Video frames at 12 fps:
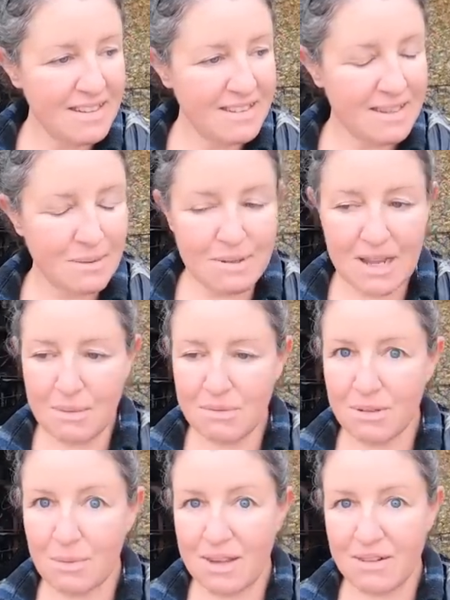Sometimes
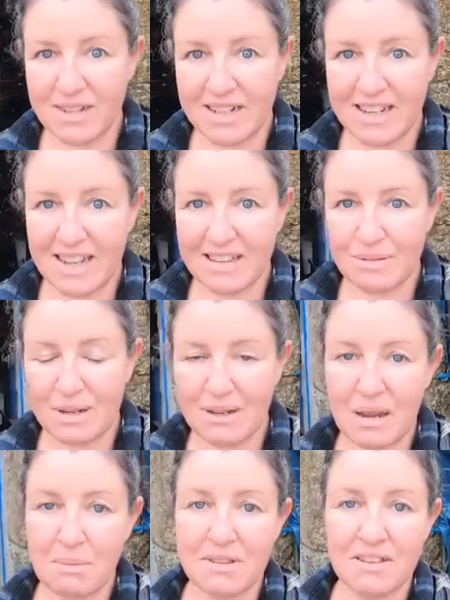the weather dictates what
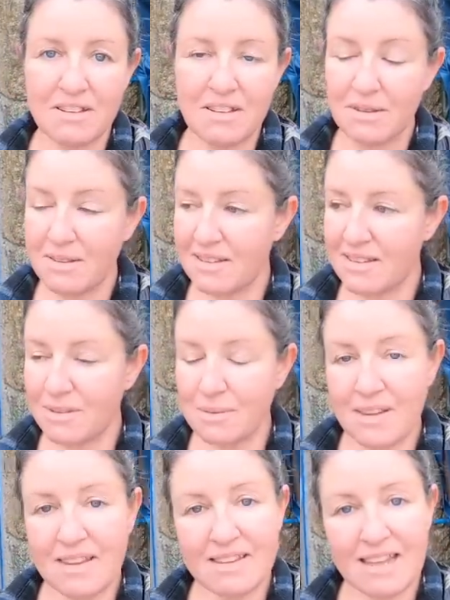you're able to do, and this is
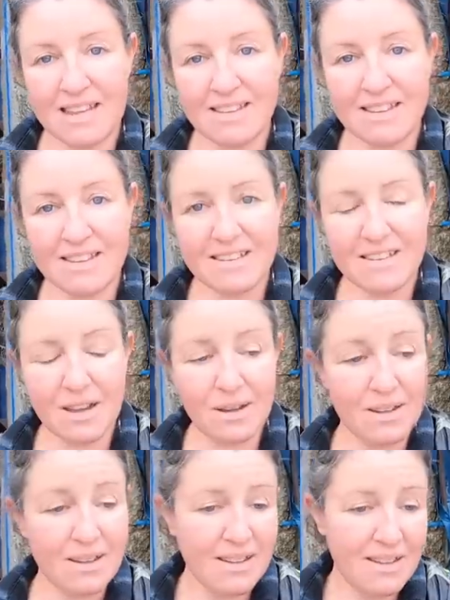one of these cases,
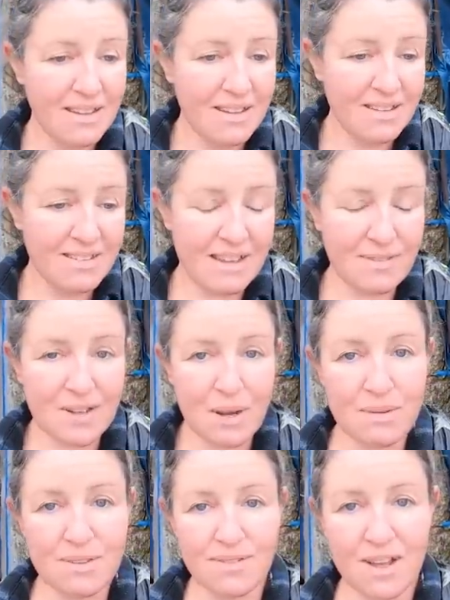so just have to go
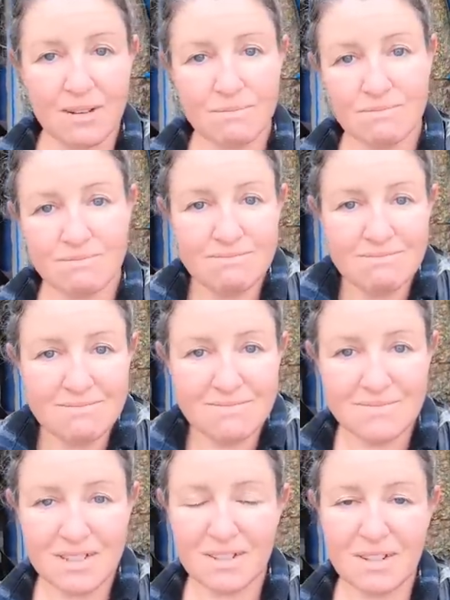with the flow.
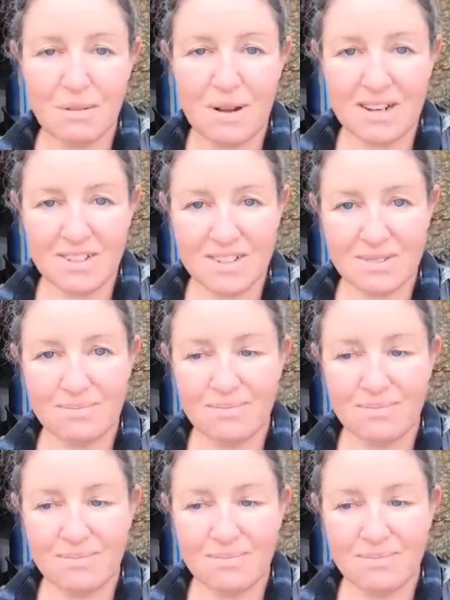There's no rush.